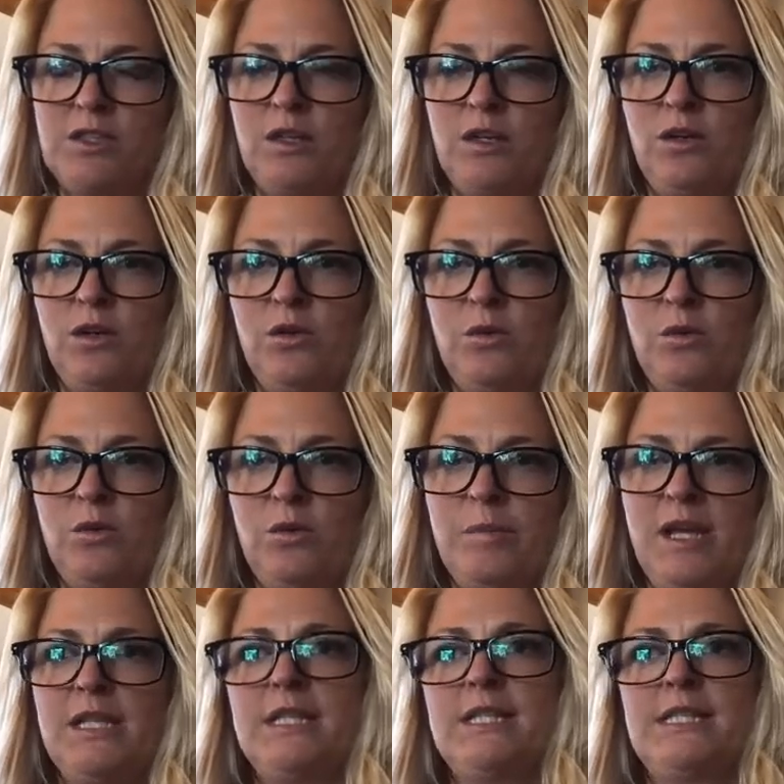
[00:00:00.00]
So we
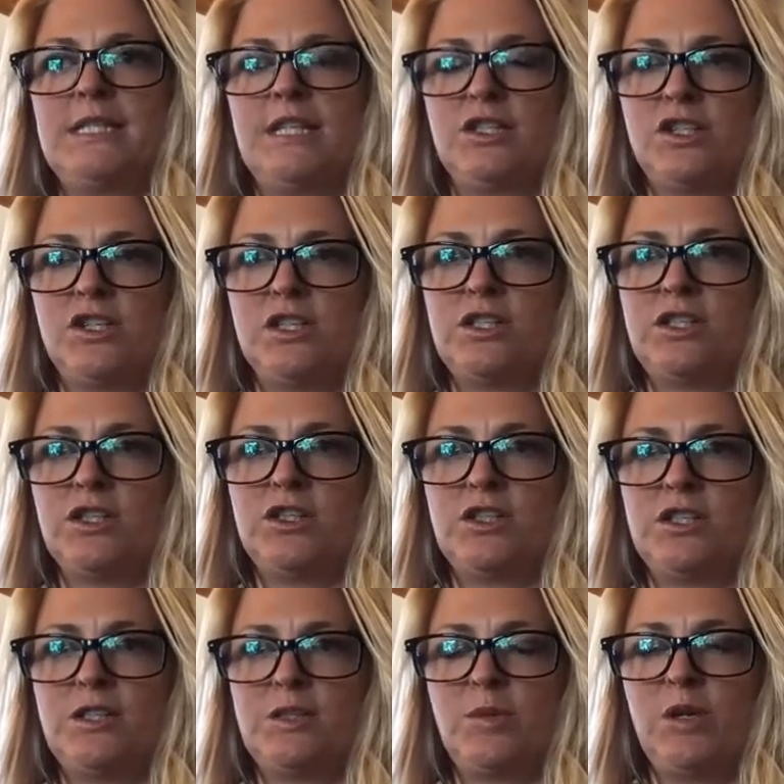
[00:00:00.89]
made the decision
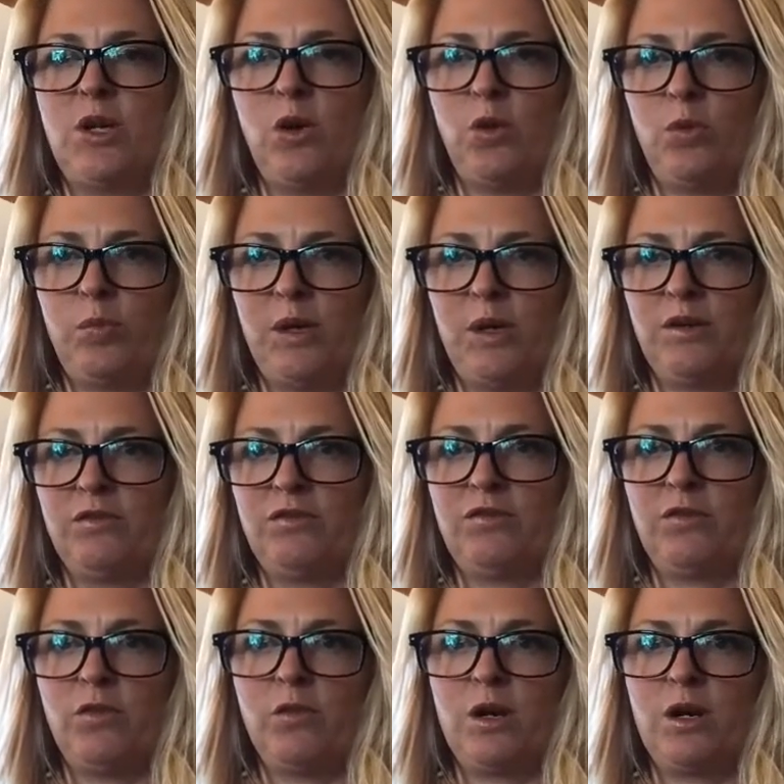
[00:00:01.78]
to just be open
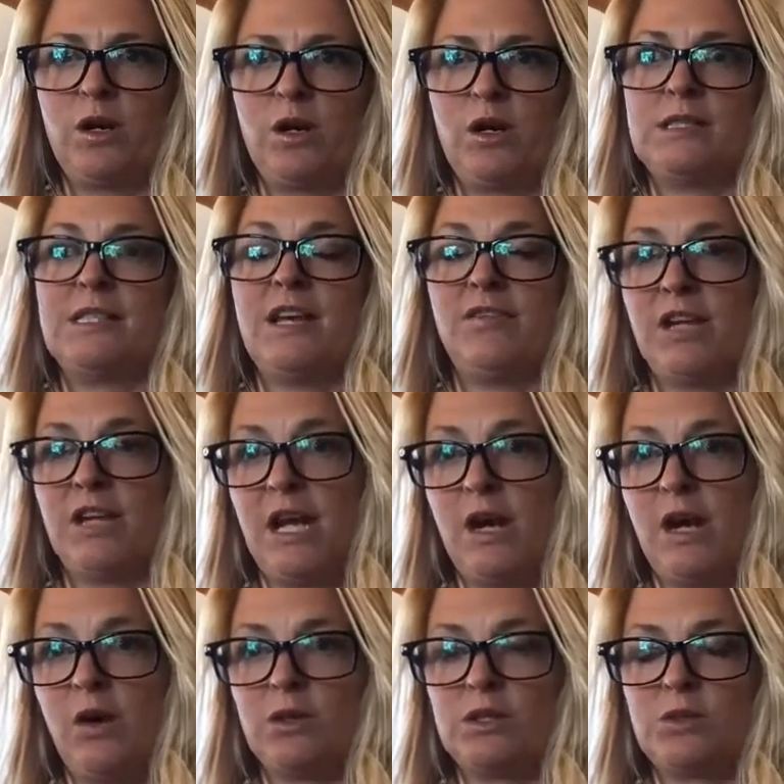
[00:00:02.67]
for 7
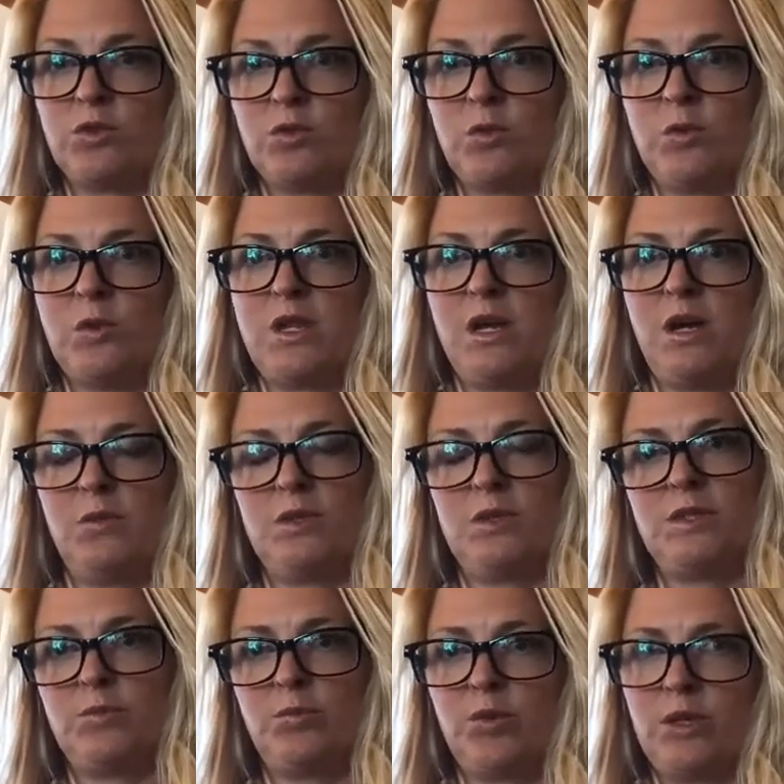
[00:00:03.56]
hours, which we thought
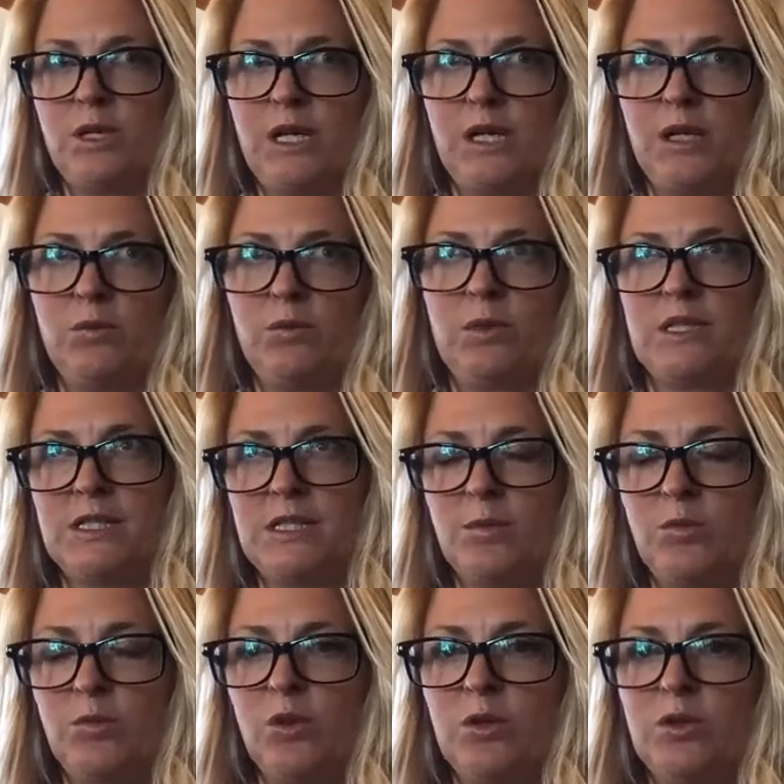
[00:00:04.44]
was pretty
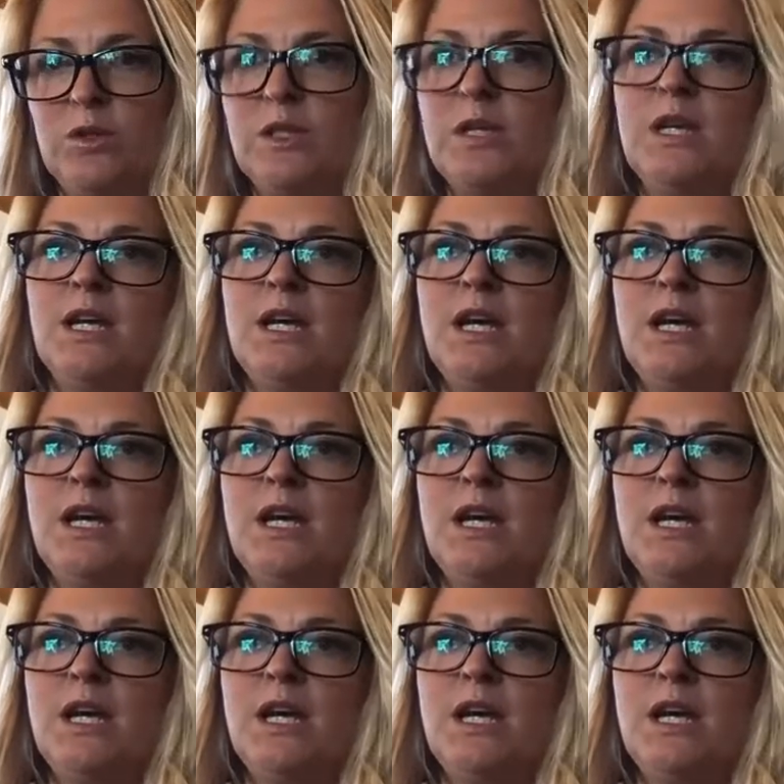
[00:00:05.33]
reasonable,